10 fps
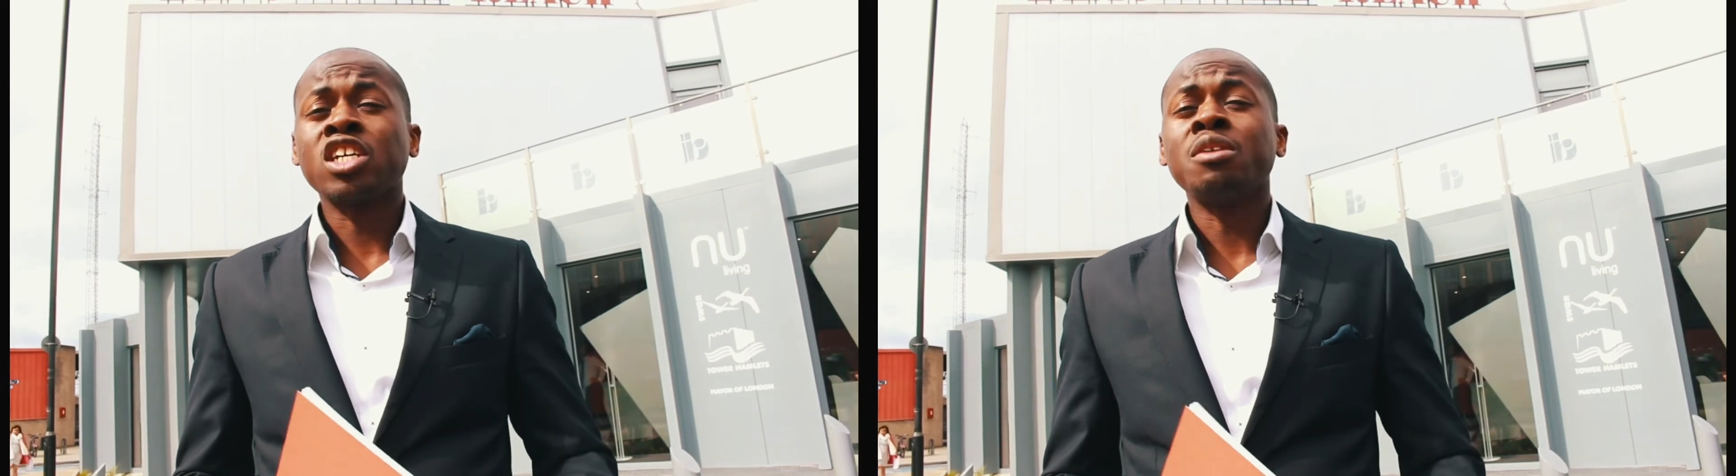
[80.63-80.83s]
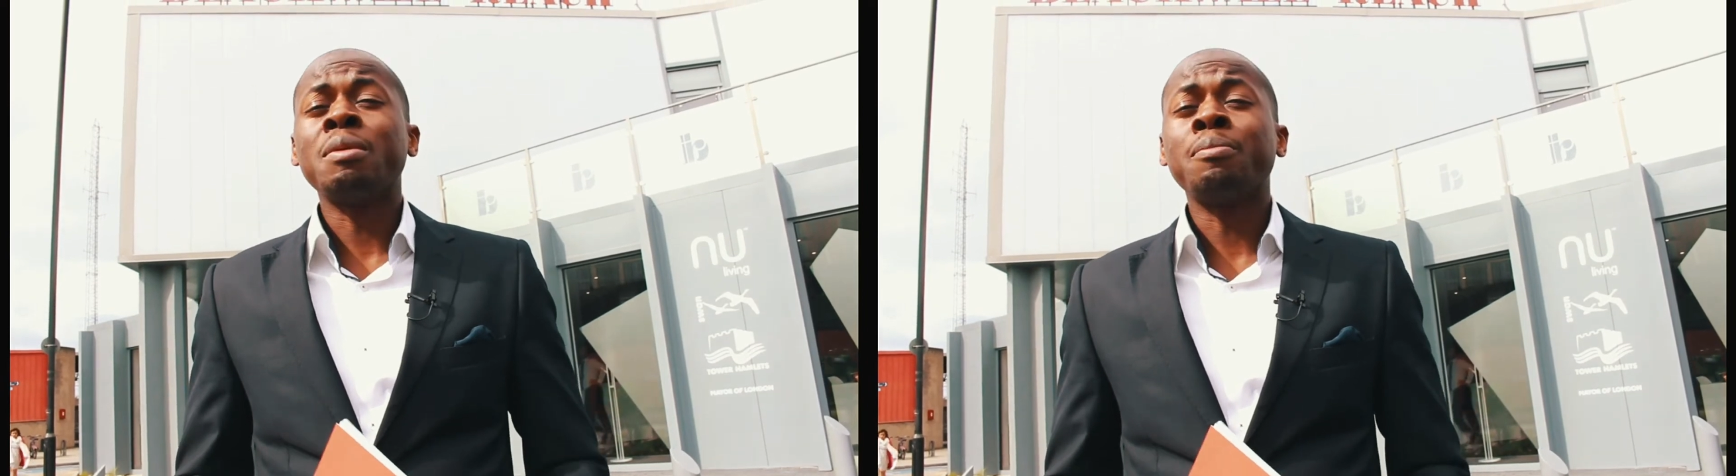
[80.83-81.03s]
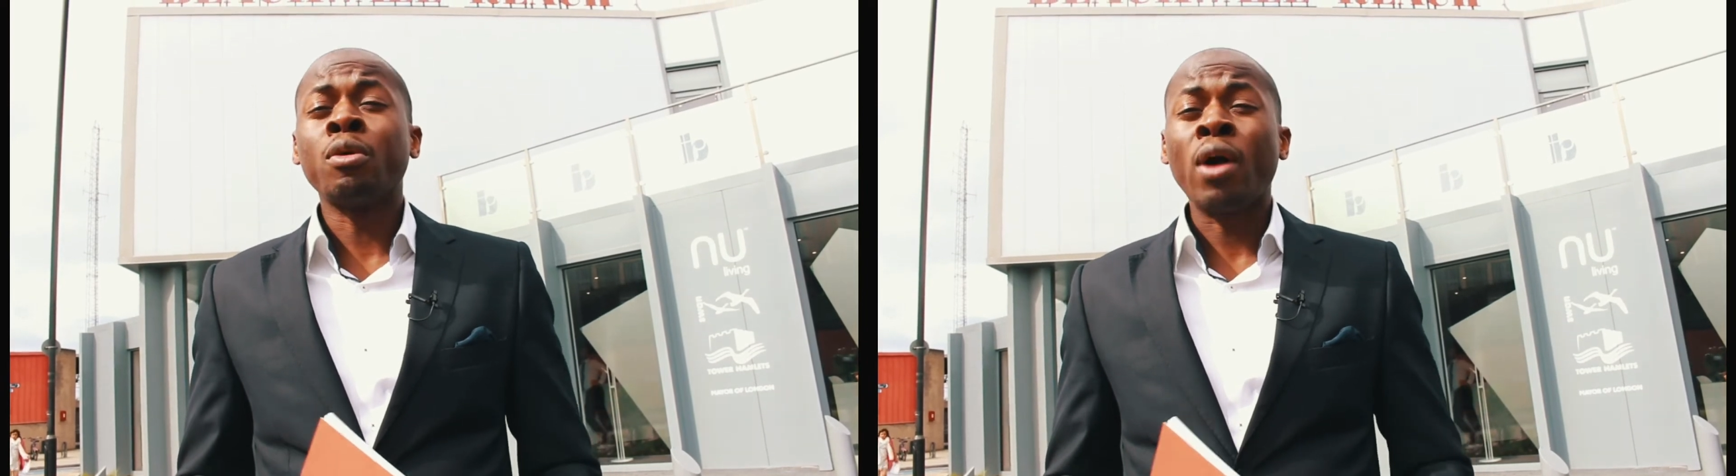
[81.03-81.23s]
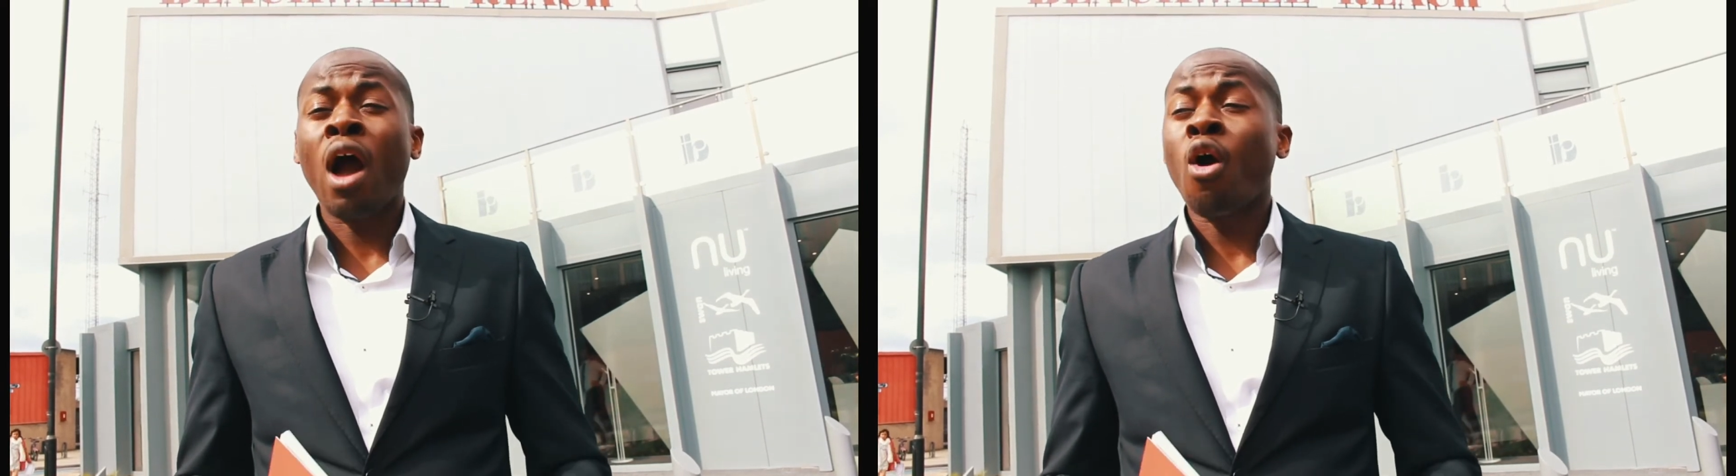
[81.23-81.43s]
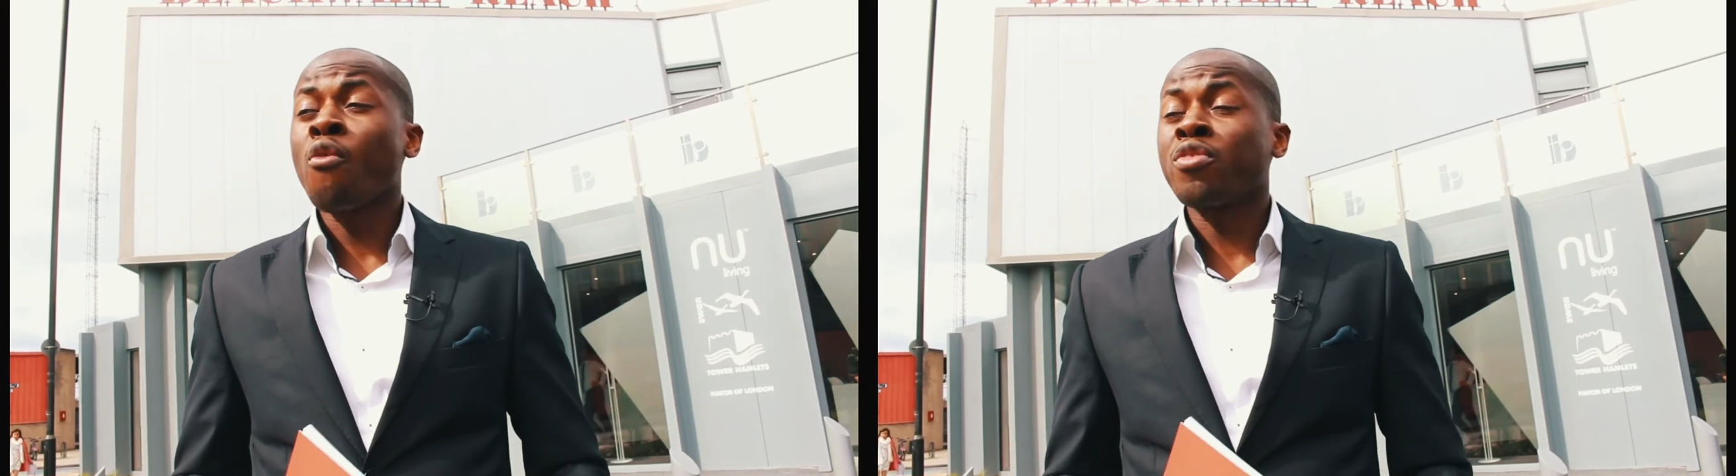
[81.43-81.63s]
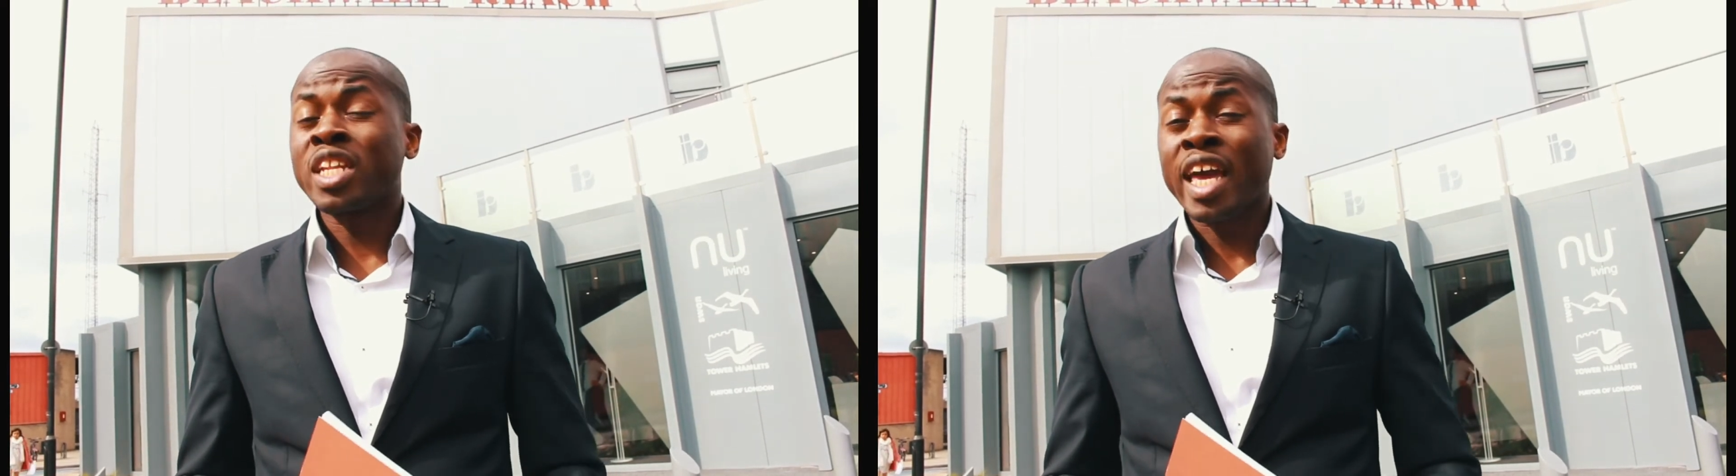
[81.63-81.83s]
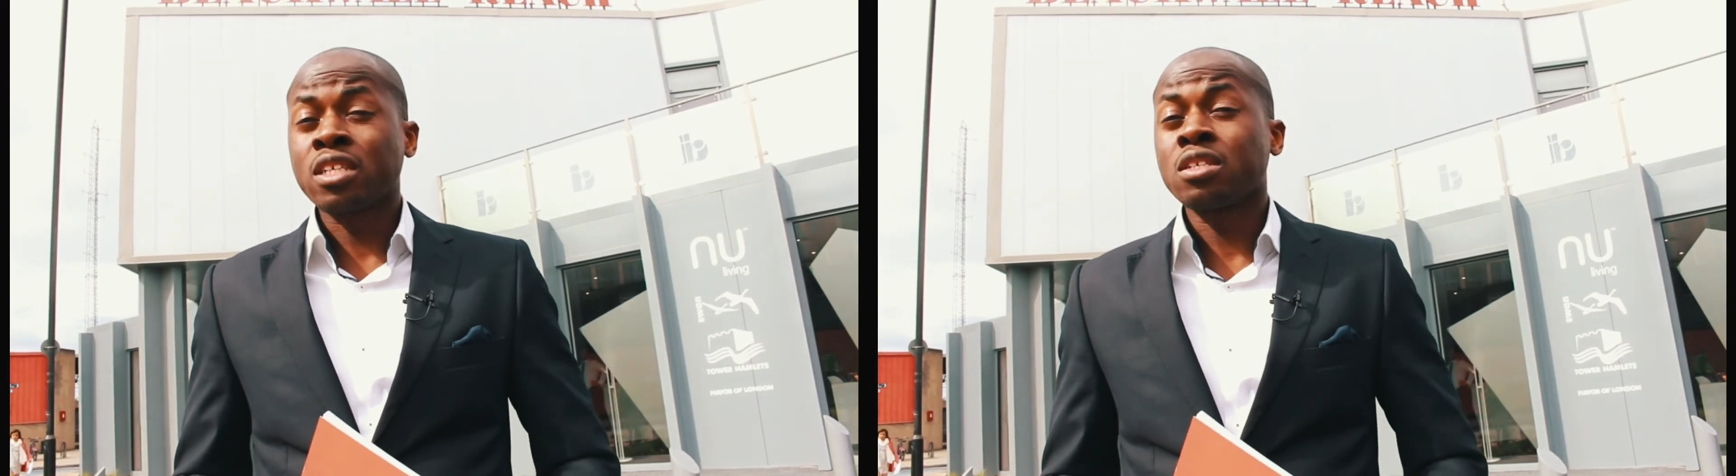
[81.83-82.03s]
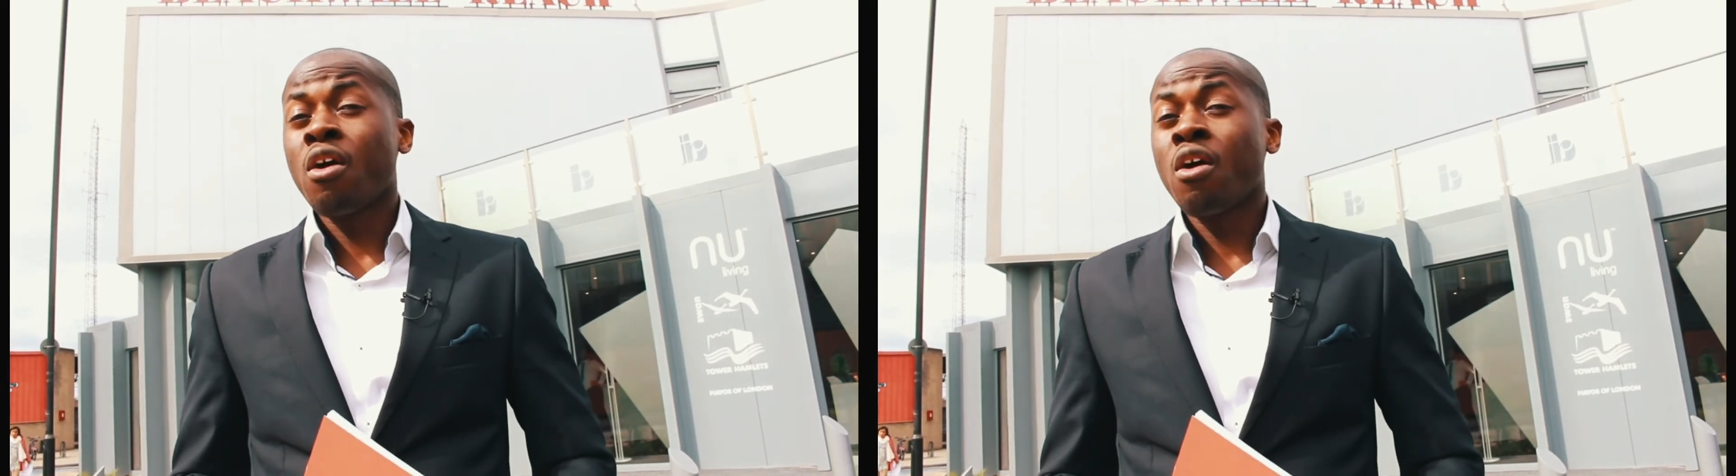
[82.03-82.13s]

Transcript: to be built out over the next